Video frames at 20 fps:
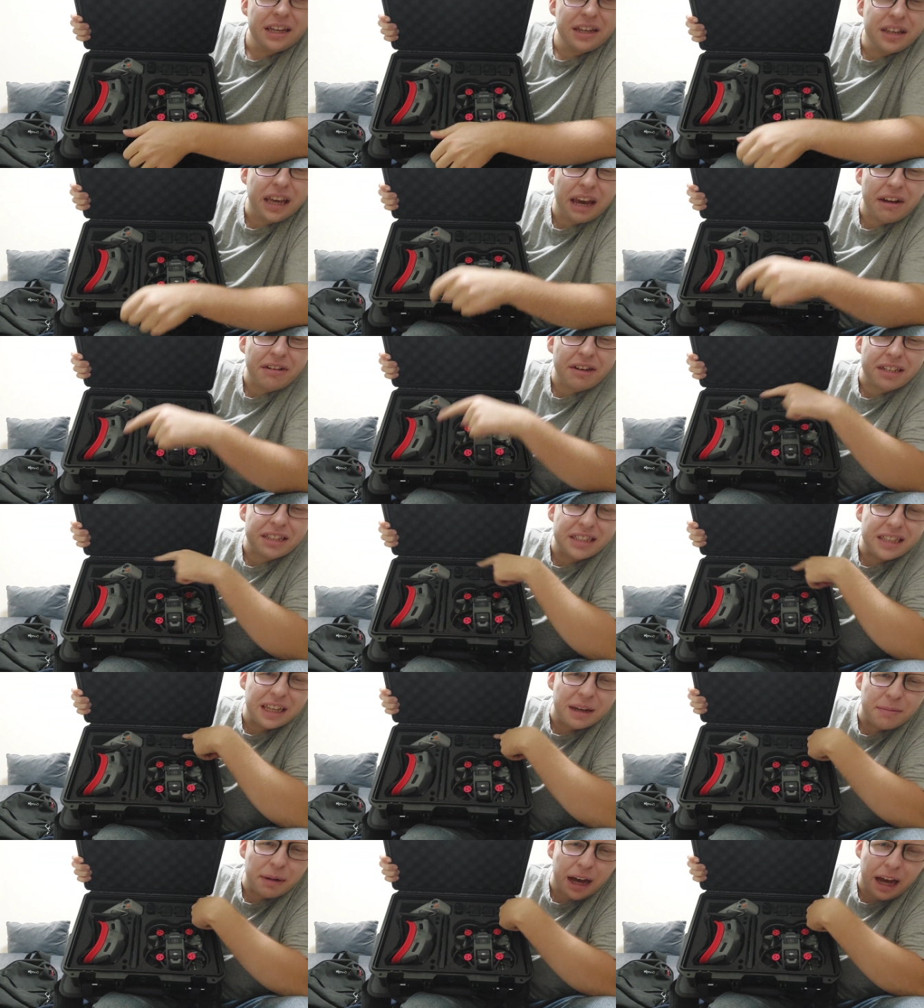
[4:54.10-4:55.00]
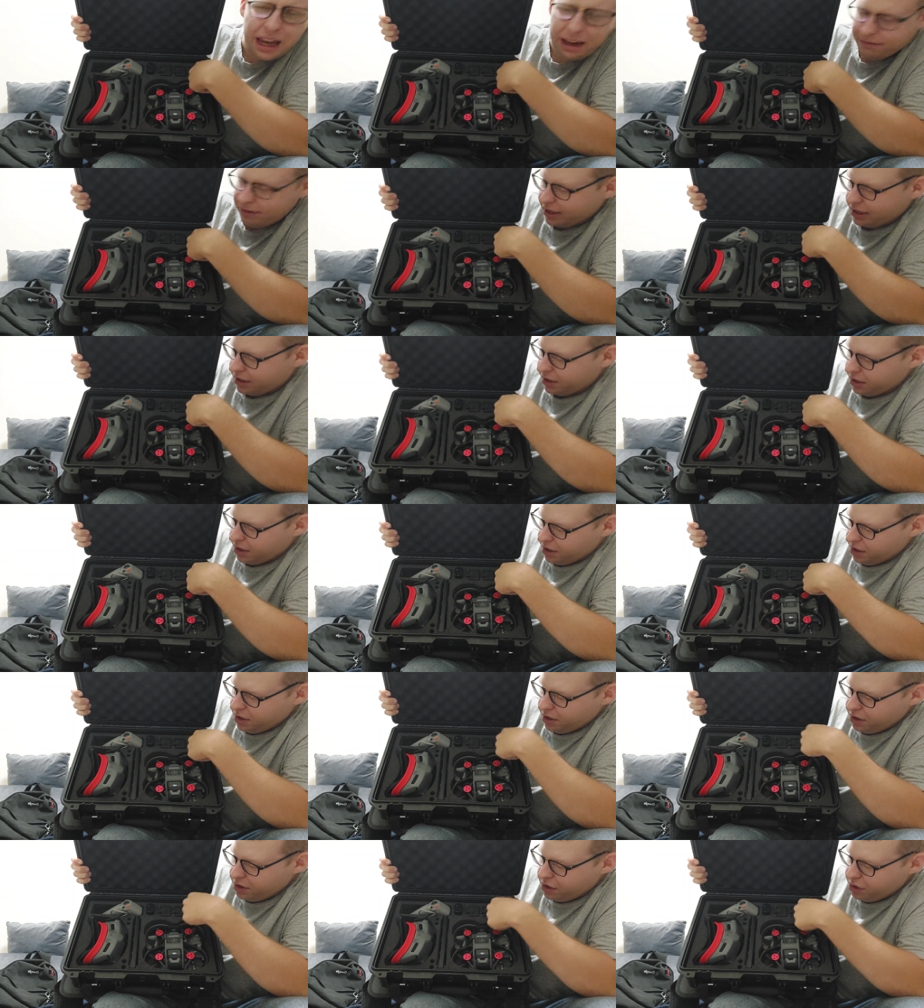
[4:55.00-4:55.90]
You can't really see it, but I have like
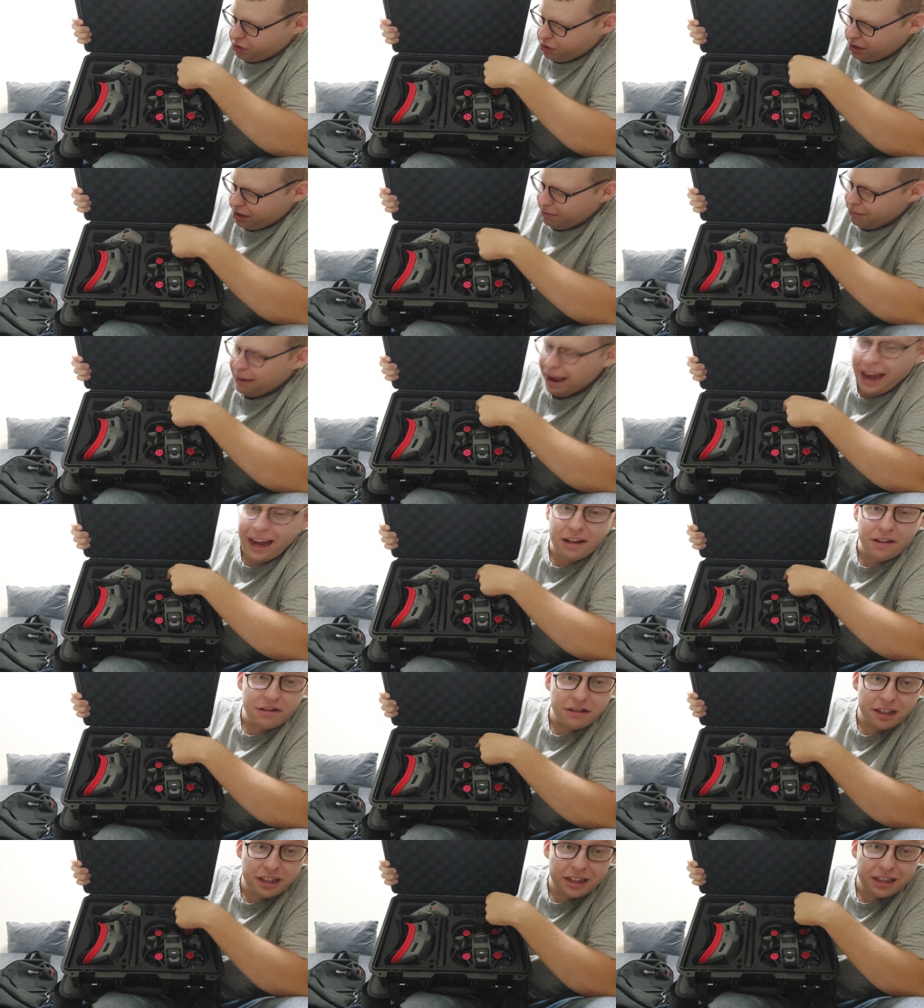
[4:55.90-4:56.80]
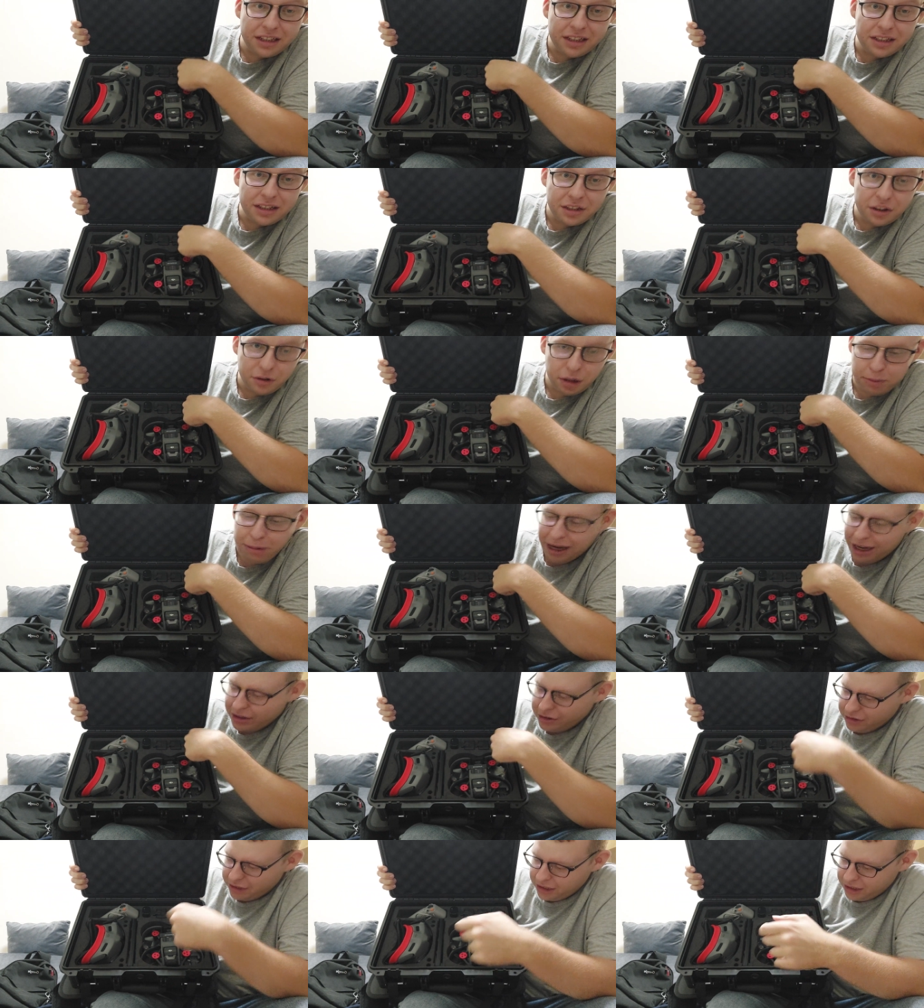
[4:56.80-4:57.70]
three batteries, three
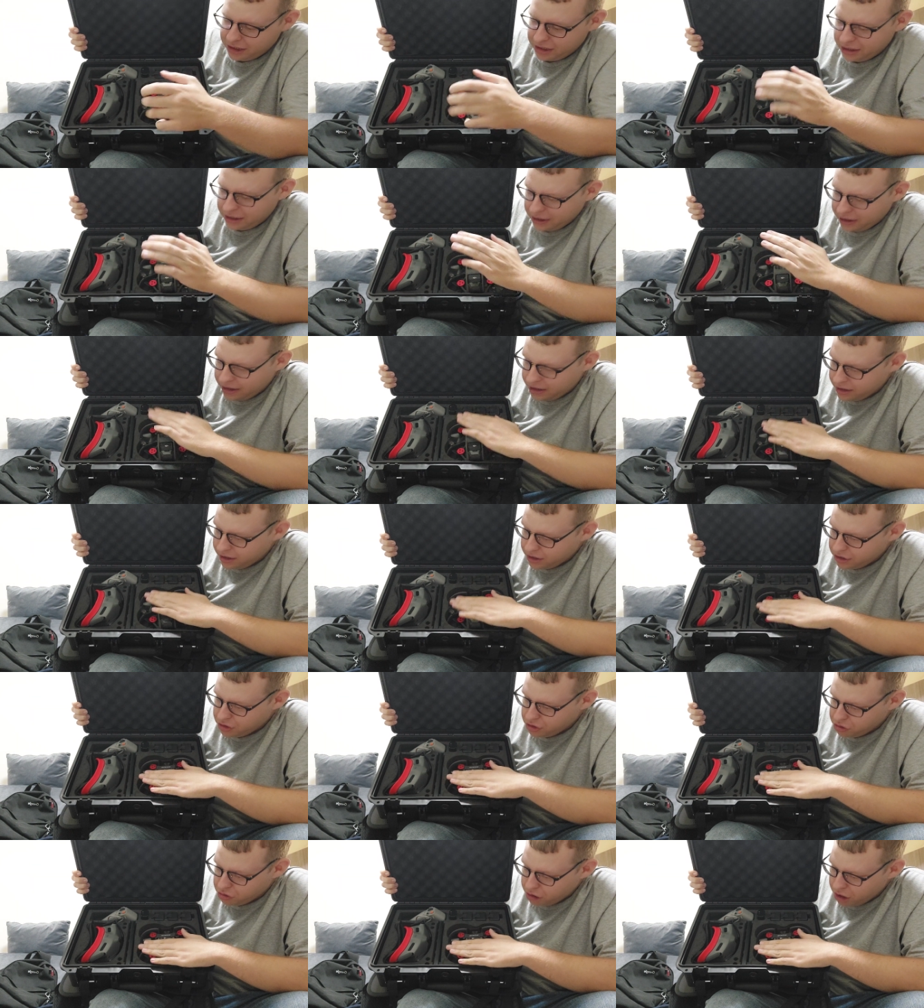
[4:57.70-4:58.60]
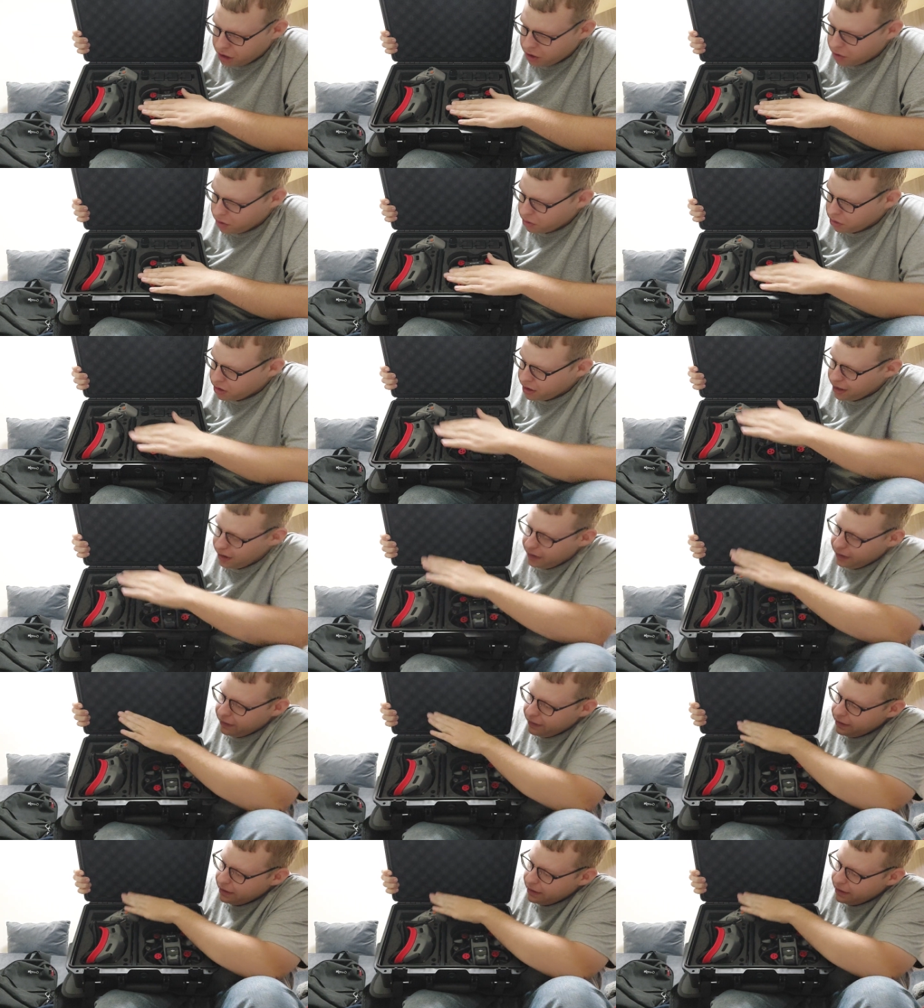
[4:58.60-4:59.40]
batteries, the drone,